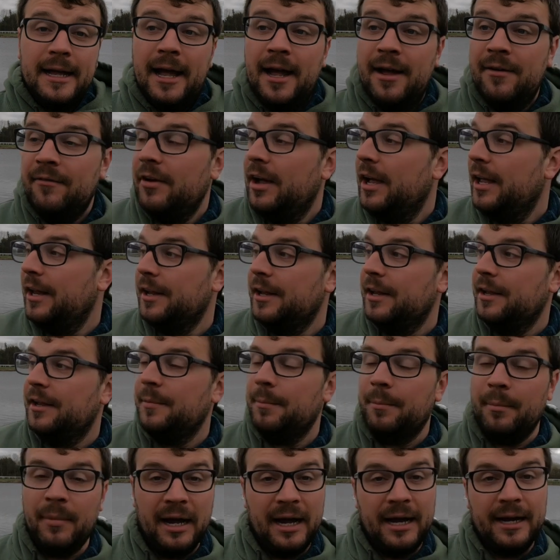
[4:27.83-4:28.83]
and then
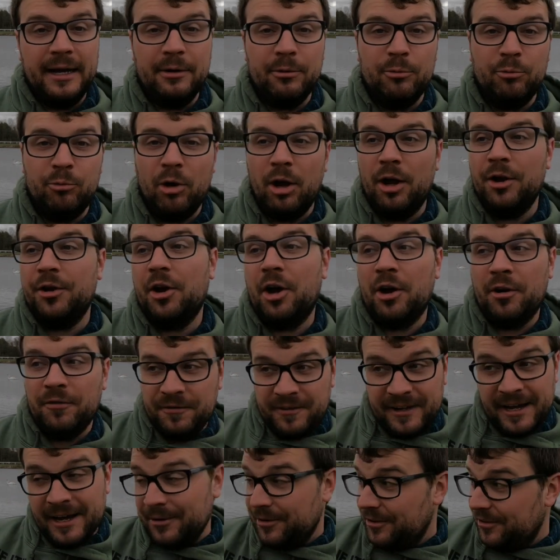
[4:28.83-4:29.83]
my rod
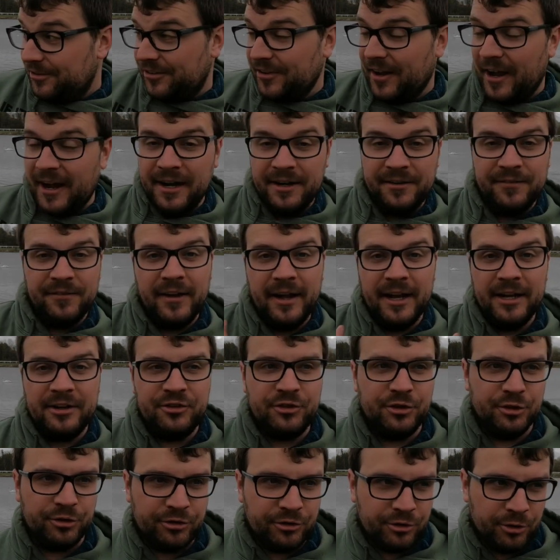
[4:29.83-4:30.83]
off down the side there,
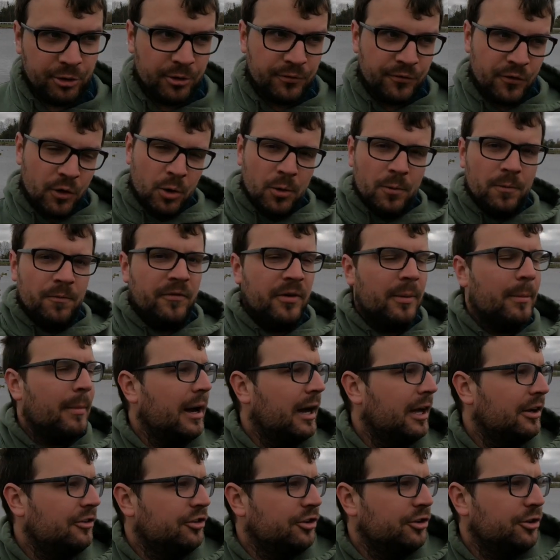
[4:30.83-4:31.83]
just sort of up the
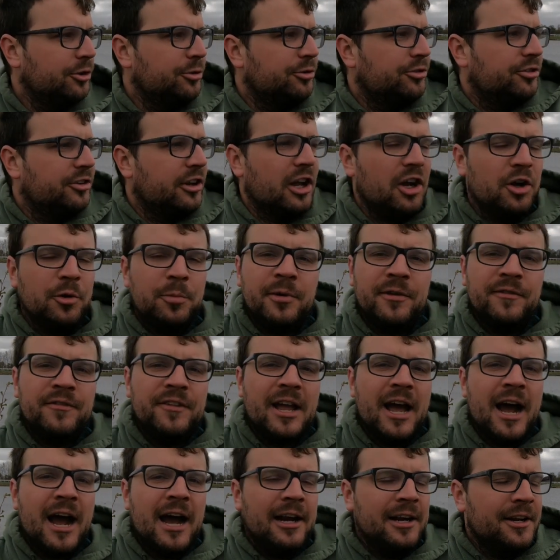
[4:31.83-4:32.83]
marginal slope of
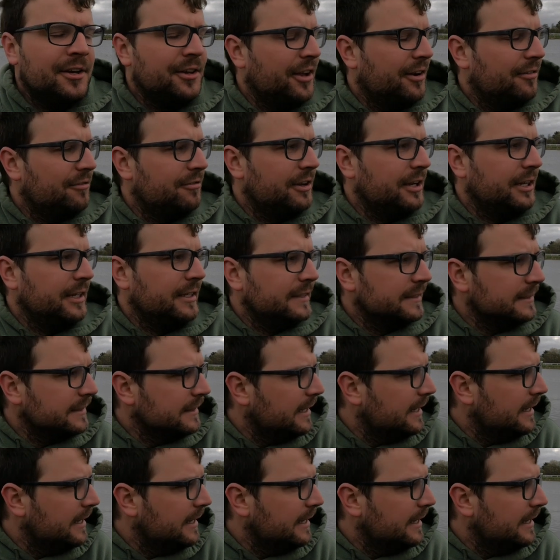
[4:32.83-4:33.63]
the island, I think.